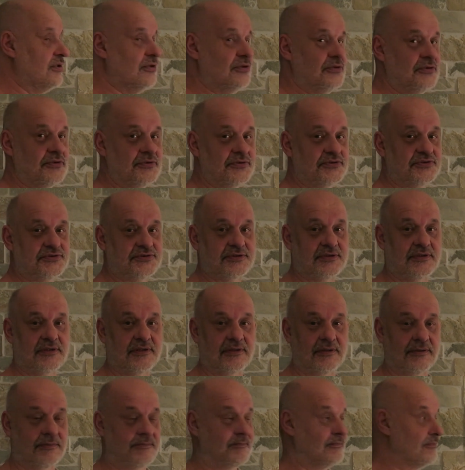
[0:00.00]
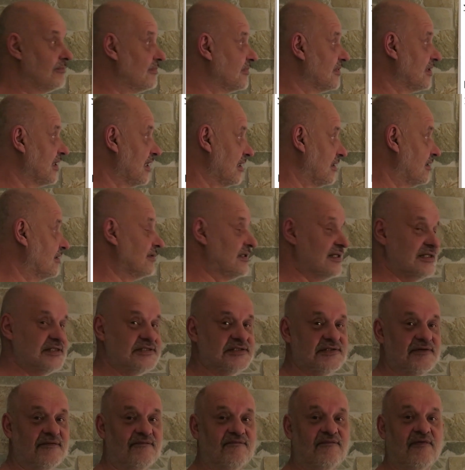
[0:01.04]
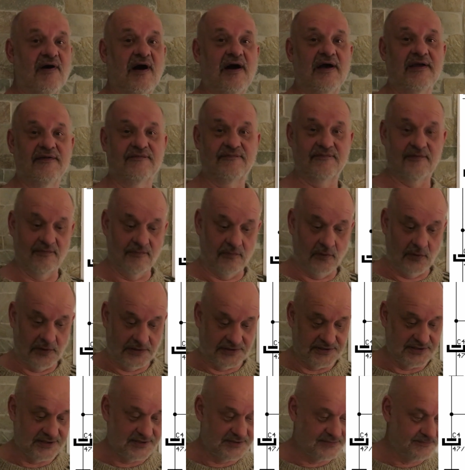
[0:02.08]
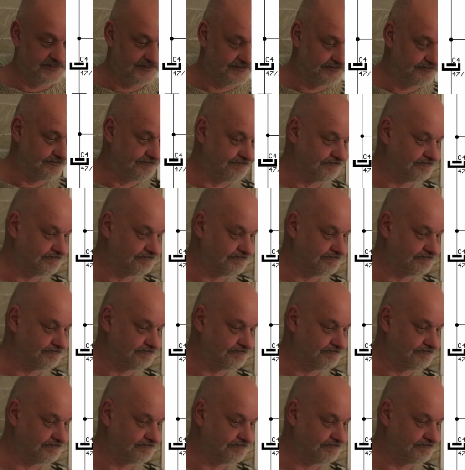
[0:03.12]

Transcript: use then this 5 volts.